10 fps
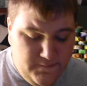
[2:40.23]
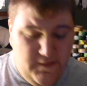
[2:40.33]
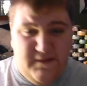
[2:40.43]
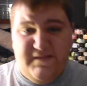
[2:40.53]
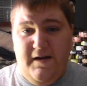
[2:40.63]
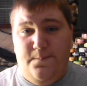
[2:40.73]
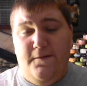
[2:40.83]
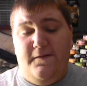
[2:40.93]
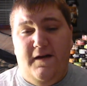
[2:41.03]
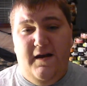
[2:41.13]
Also, I
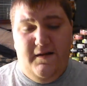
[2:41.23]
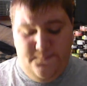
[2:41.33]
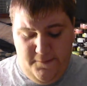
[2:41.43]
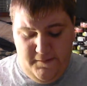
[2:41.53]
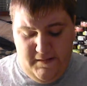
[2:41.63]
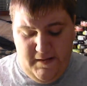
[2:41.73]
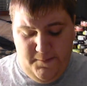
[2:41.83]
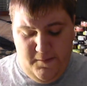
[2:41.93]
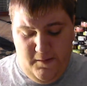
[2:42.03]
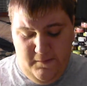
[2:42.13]
pulled a
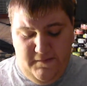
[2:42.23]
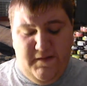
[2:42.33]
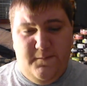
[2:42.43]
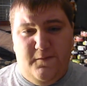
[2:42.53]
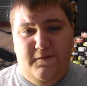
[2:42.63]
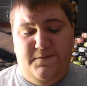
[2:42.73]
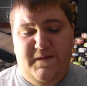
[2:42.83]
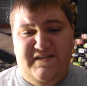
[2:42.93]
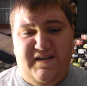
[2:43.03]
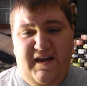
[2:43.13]
couple of old Timberwolf
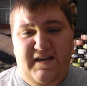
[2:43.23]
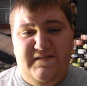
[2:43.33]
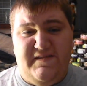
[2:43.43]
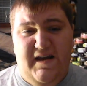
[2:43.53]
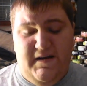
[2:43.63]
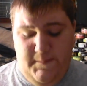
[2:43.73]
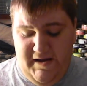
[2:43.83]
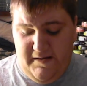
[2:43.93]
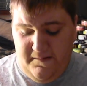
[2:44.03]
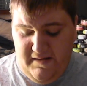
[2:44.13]
Peach cans out of
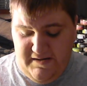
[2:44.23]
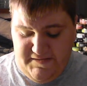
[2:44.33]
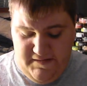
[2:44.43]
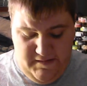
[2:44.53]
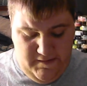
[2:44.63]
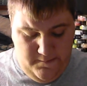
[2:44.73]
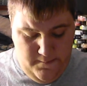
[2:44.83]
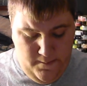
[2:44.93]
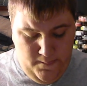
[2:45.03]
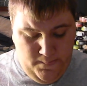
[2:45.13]
my collection here.
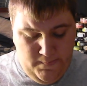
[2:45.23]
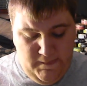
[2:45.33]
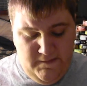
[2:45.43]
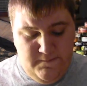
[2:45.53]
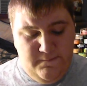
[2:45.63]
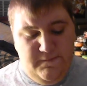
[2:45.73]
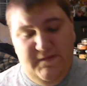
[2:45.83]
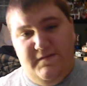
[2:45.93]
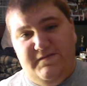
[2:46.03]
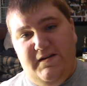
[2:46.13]

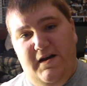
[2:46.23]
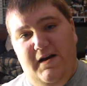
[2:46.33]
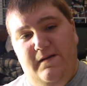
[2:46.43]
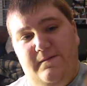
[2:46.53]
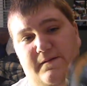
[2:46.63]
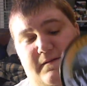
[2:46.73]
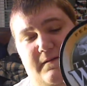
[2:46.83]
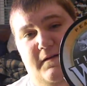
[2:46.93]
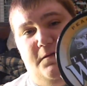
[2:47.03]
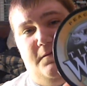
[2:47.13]
Here's the
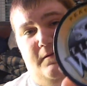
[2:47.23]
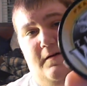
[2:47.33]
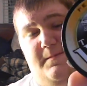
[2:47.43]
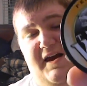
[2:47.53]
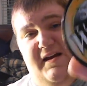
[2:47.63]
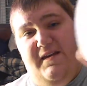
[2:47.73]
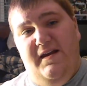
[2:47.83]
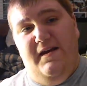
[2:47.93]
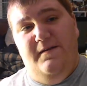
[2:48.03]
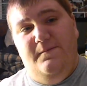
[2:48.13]
throwback
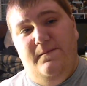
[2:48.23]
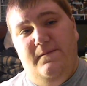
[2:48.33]
can.